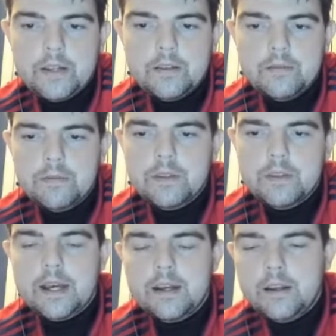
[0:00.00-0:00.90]
and
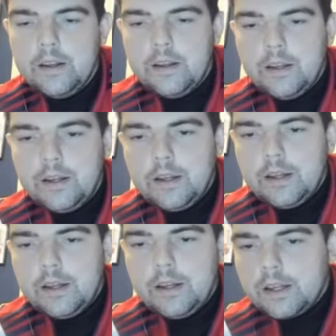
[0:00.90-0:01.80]
that,
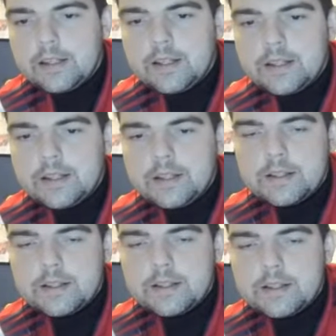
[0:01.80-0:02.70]
and
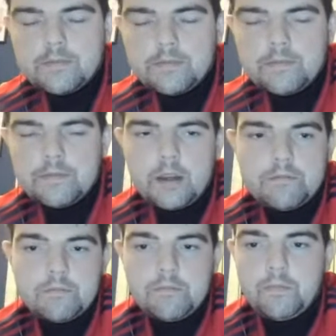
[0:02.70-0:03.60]
we
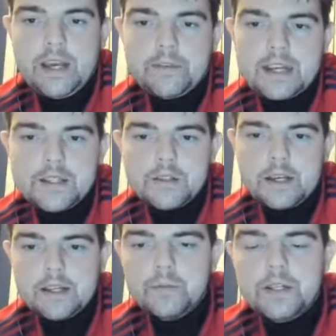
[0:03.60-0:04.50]
haven't acted,
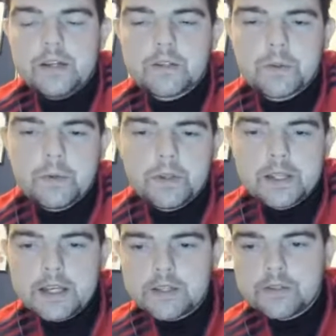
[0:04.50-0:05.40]
and we're now 21
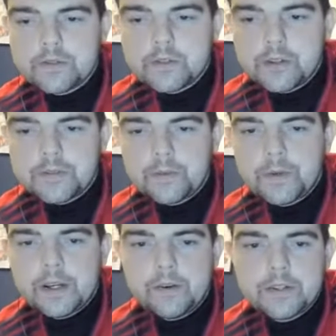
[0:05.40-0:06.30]
days into the transfer
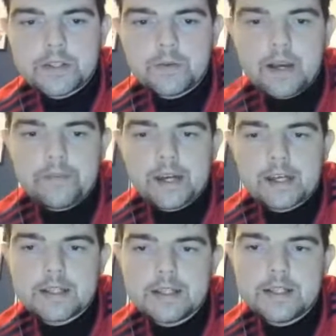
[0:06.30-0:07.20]
window and still haven't
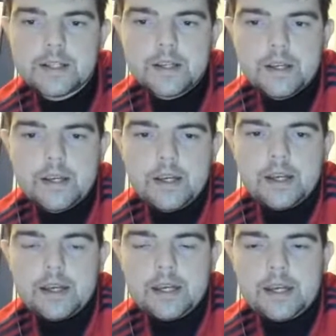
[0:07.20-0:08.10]
acted,
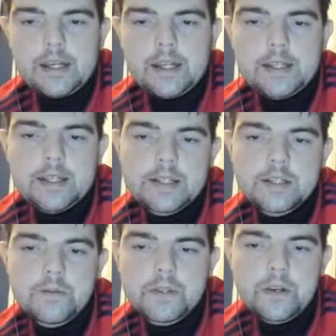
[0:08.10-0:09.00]
and this
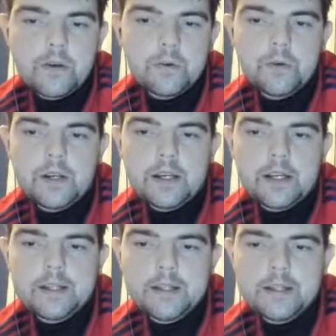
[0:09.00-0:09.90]
is the result.
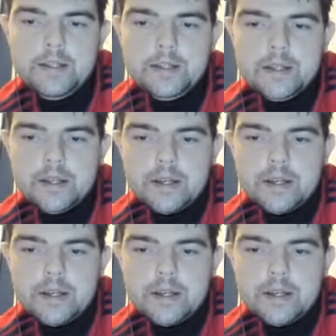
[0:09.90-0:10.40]
And